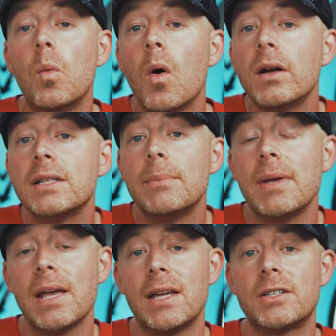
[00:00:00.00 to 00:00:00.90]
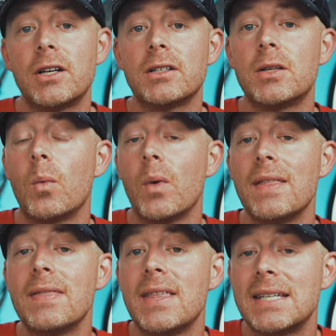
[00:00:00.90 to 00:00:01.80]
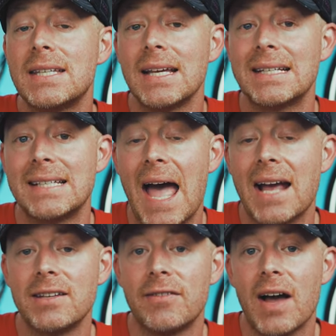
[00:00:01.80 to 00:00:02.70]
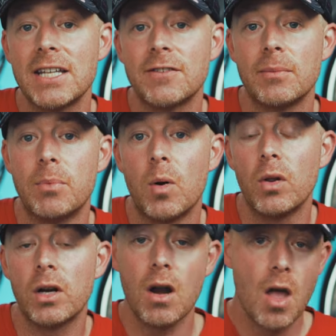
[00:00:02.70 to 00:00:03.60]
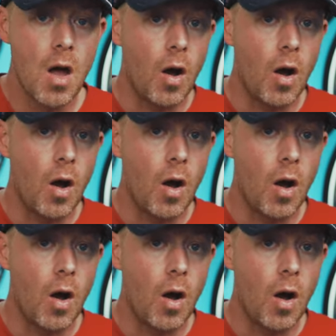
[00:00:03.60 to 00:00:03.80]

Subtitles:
want to be entered to win this exact device from Polar,